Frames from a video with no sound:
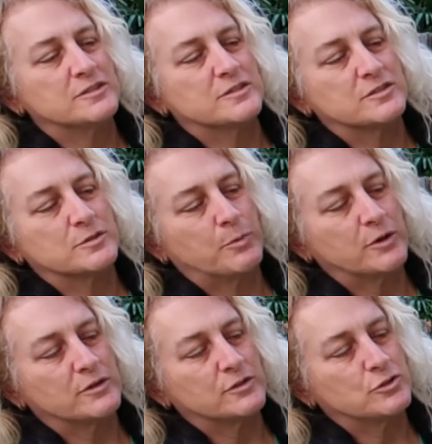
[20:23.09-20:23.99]
There's a
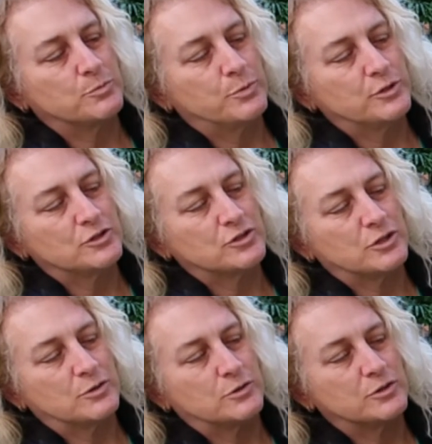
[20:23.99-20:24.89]
part that you push
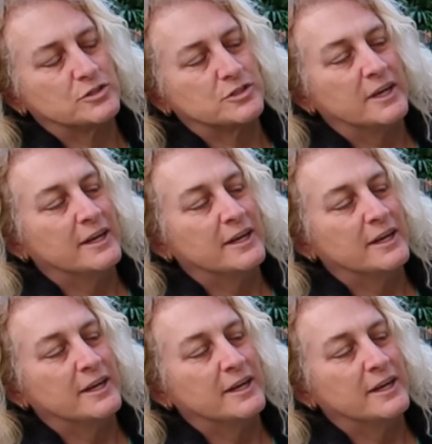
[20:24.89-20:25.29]
in order to